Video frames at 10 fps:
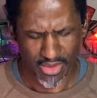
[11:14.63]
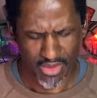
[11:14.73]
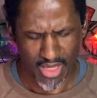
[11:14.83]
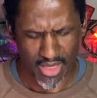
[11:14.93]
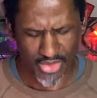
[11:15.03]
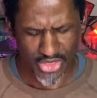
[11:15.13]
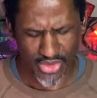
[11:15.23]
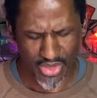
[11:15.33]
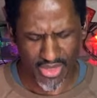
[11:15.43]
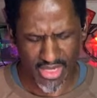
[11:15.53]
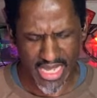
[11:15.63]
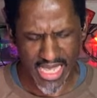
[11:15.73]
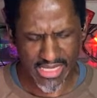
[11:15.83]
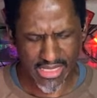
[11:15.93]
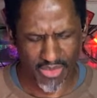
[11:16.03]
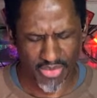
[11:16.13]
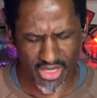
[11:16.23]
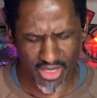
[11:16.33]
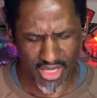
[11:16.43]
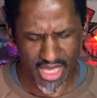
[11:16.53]
I'm sure there has to
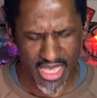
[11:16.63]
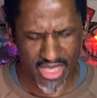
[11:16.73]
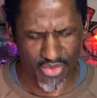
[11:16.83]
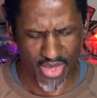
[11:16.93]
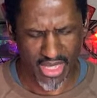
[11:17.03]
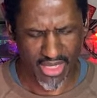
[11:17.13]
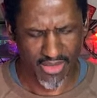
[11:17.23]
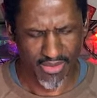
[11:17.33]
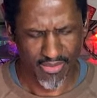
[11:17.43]
be a way